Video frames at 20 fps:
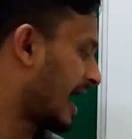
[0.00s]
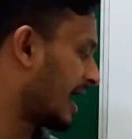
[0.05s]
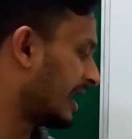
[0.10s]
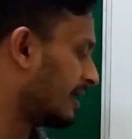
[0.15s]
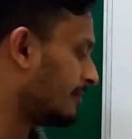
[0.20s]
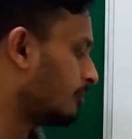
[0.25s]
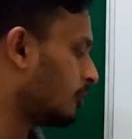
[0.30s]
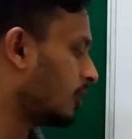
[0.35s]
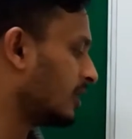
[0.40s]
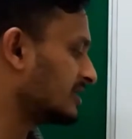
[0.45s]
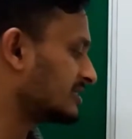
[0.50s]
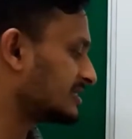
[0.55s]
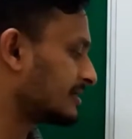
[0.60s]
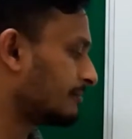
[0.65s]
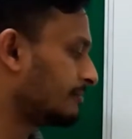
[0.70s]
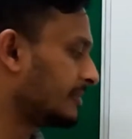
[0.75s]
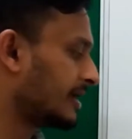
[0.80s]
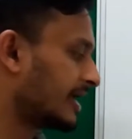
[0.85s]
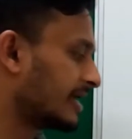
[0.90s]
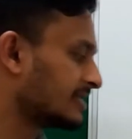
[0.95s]

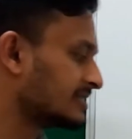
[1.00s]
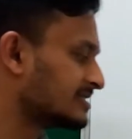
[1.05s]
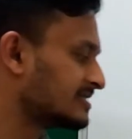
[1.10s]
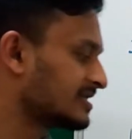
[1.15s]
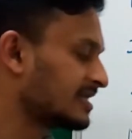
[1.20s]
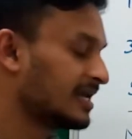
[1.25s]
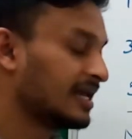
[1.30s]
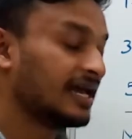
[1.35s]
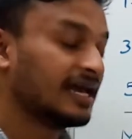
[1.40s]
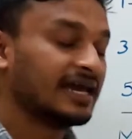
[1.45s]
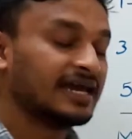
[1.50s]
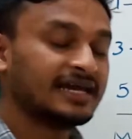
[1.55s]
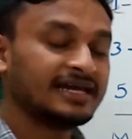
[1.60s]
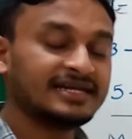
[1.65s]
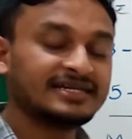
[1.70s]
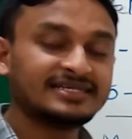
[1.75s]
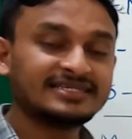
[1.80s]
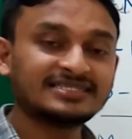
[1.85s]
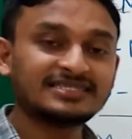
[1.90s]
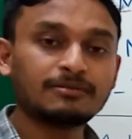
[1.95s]
Anabolism means
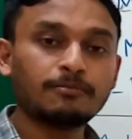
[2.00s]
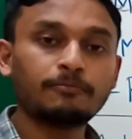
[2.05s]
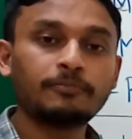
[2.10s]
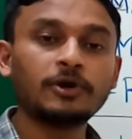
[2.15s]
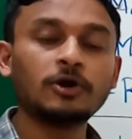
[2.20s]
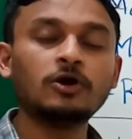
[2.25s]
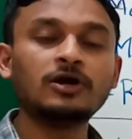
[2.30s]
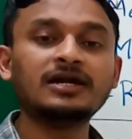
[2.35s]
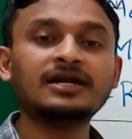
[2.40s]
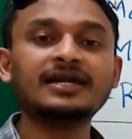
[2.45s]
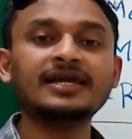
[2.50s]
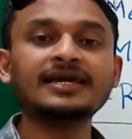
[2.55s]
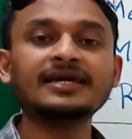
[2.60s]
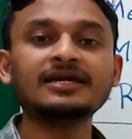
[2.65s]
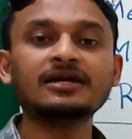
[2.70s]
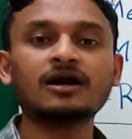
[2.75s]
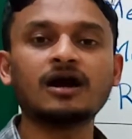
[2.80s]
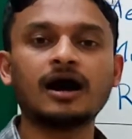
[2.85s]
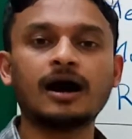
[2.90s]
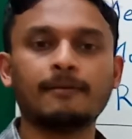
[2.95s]
it is the
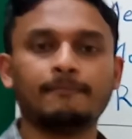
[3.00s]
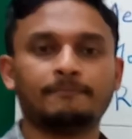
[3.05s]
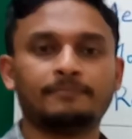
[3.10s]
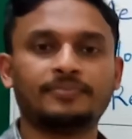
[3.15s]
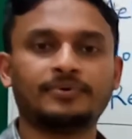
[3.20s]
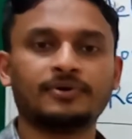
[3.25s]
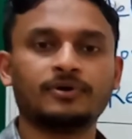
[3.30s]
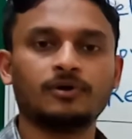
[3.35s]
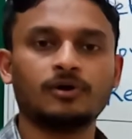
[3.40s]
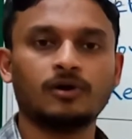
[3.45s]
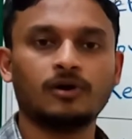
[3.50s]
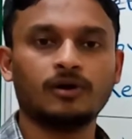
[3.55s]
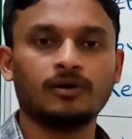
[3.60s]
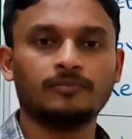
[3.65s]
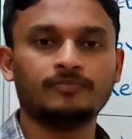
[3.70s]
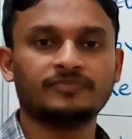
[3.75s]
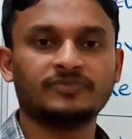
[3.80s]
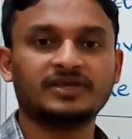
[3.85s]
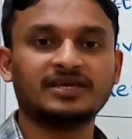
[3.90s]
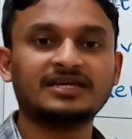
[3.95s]
building up,
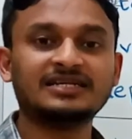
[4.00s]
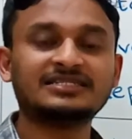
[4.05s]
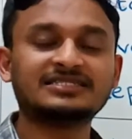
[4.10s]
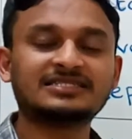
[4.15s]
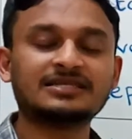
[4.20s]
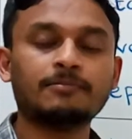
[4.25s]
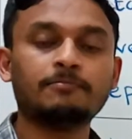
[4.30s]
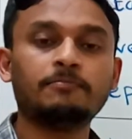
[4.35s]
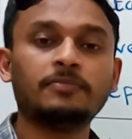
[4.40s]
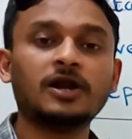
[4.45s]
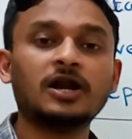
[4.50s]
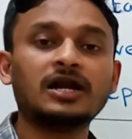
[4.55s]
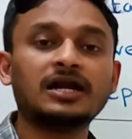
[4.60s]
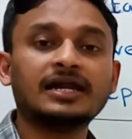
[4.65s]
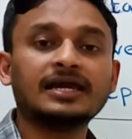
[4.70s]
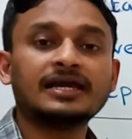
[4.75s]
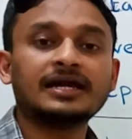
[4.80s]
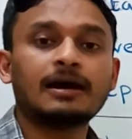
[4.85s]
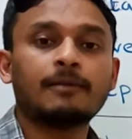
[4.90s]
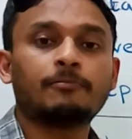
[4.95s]
it is the
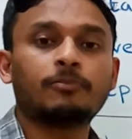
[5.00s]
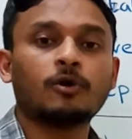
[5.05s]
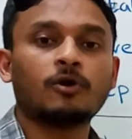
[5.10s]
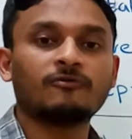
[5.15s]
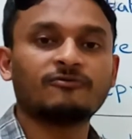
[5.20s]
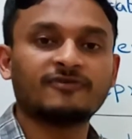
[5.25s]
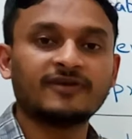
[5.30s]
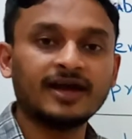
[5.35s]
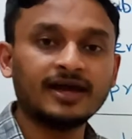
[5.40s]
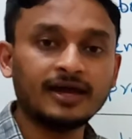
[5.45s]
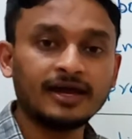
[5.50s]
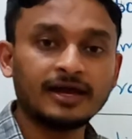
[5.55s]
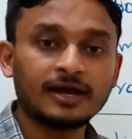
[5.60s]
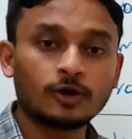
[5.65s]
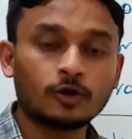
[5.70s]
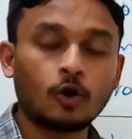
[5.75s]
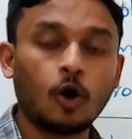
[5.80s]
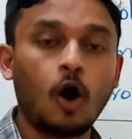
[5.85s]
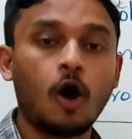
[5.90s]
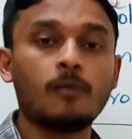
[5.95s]
building up of
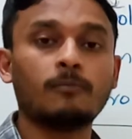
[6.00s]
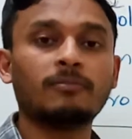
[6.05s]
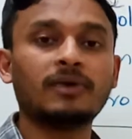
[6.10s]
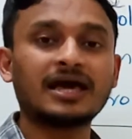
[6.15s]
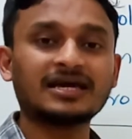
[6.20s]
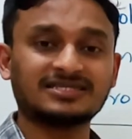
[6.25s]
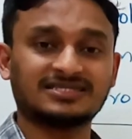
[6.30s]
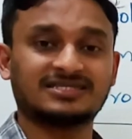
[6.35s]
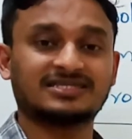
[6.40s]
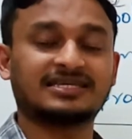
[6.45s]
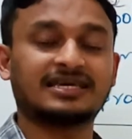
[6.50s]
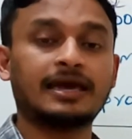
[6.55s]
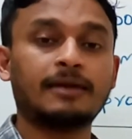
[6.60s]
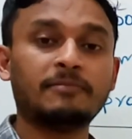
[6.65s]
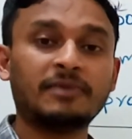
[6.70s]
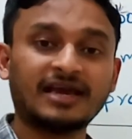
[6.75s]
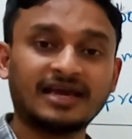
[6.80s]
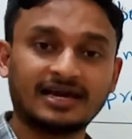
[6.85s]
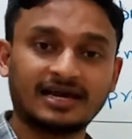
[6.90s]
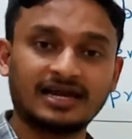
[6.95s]
a complex
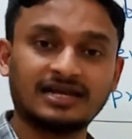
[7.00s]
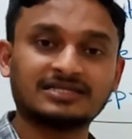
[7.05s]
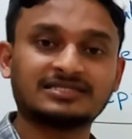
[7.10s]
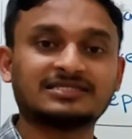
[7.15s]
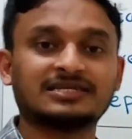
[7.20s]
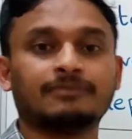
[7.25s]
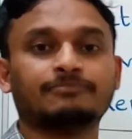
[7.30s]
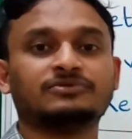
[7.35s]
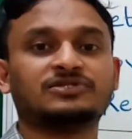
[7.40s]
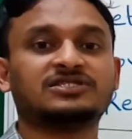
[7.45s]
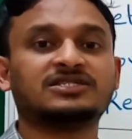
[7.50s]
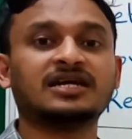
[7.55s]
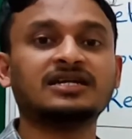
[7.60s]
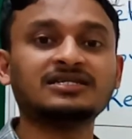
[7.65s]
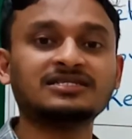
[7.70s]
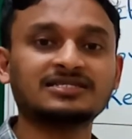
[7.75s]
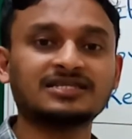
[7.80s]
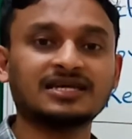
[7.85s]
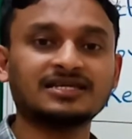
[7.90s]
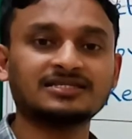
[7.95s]
chemical
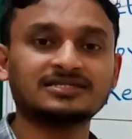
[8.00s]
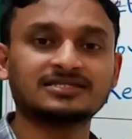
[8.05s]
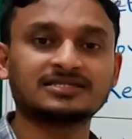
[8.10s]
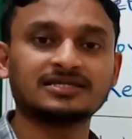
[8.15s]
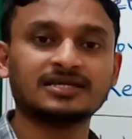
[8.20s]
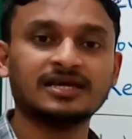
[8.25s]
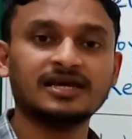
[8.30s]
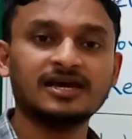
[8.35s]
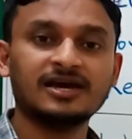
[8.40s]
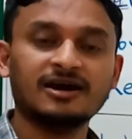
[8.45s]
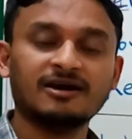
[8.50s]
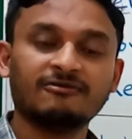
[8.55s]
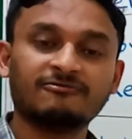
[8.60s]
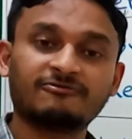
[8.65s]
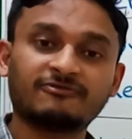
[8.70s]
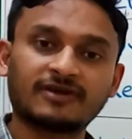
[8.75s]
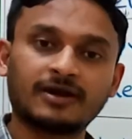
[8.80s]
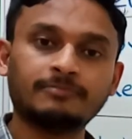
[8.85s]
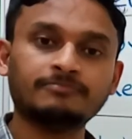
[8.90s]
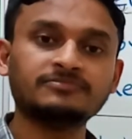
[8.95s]
substances
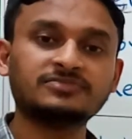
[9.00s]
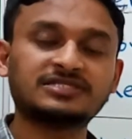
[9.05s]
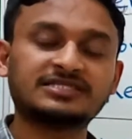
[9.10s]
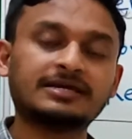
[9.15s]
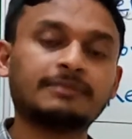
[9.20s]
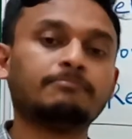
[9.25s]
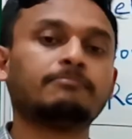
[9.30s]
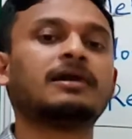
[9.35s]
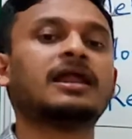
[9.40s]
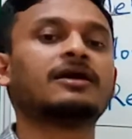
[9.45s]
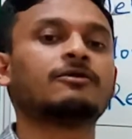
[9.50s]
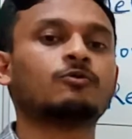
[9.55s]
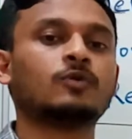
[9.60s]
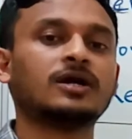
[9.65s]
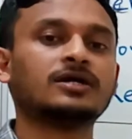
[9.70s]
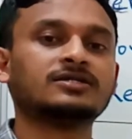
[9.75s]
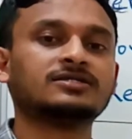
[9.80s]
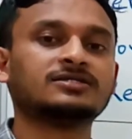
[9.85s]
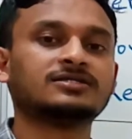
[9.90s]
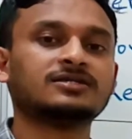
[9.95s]
from simpler
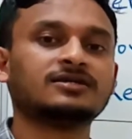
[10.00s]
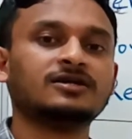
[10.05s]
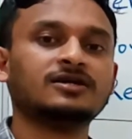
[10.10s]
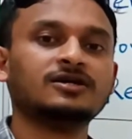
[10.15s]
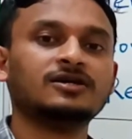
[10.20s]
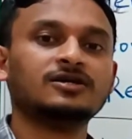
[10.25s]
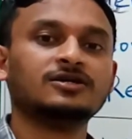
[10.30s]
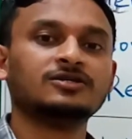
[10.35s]
ones.